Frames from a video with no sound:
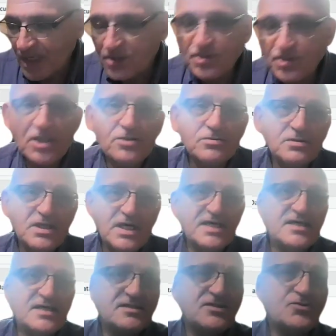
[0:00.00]
So,
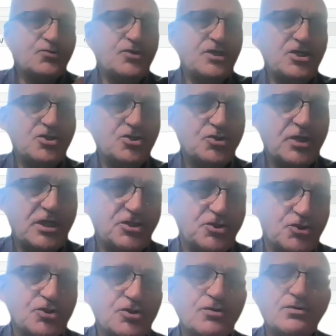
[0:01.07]
as we usually
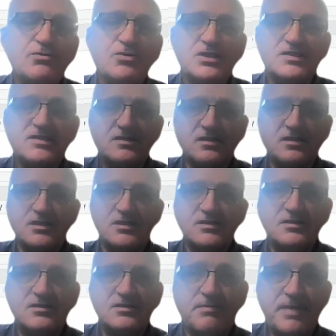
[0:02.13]
do, we will
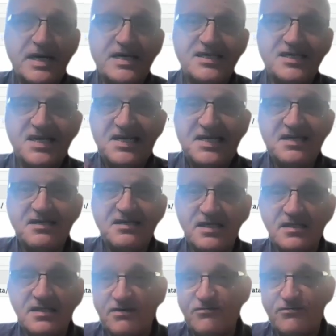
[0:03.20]
start by clearing
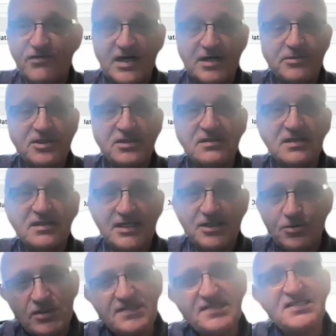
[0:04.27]
the environment, and
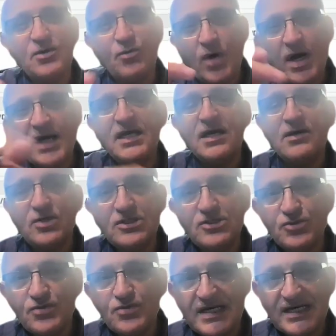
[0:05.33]
you will see why I will
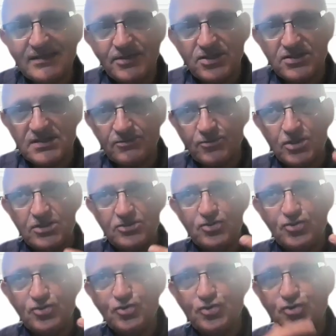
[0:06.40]
do that because I'm going
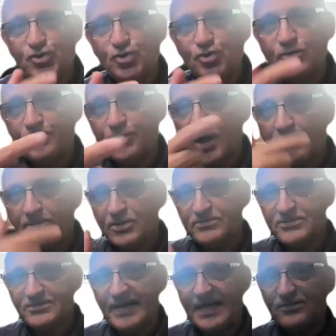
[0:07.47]
to do two
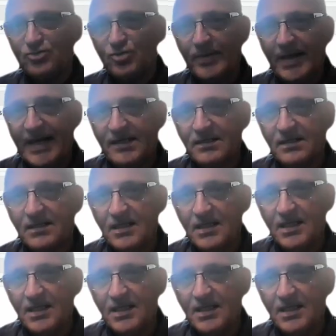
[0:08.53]
problems back to back.